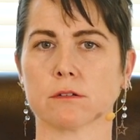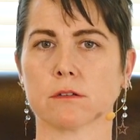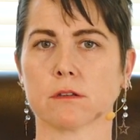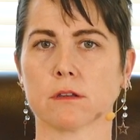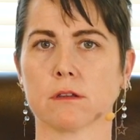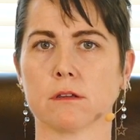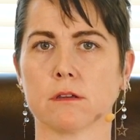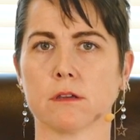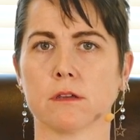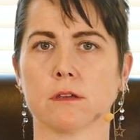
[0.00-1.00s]

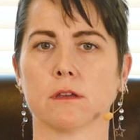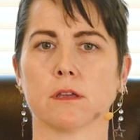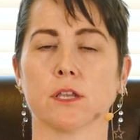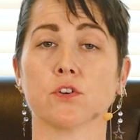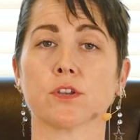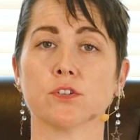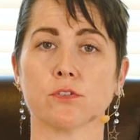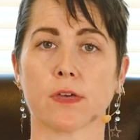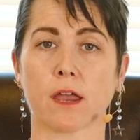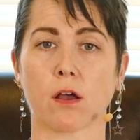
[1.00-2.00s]
And you can
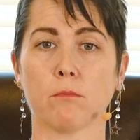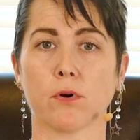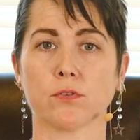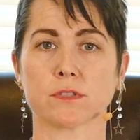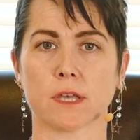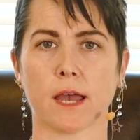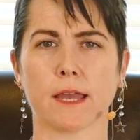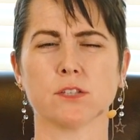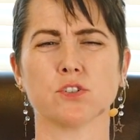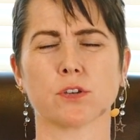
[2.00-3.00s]
do that on both
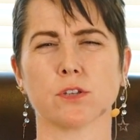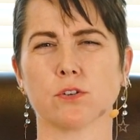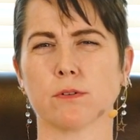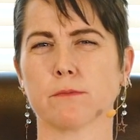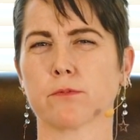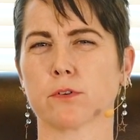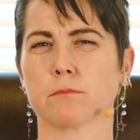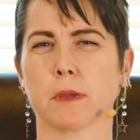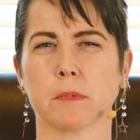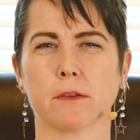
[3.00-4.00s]
sides. You can do it for
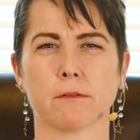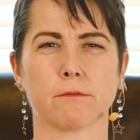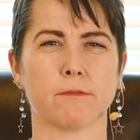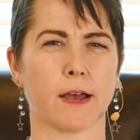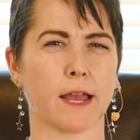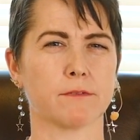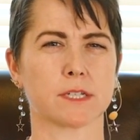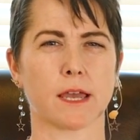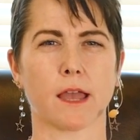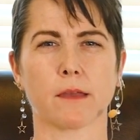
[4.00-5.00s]
maybe 5
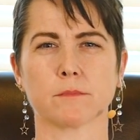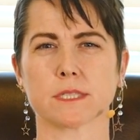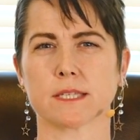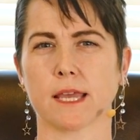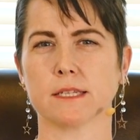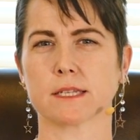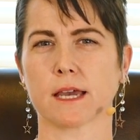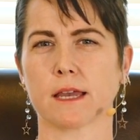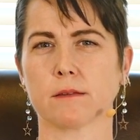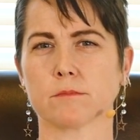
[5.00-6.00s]
times, 10
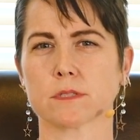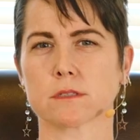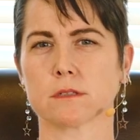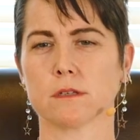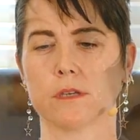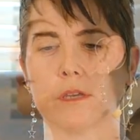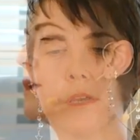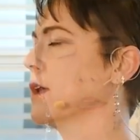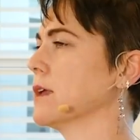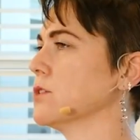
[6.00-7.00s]
times,
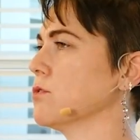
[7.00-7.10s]
and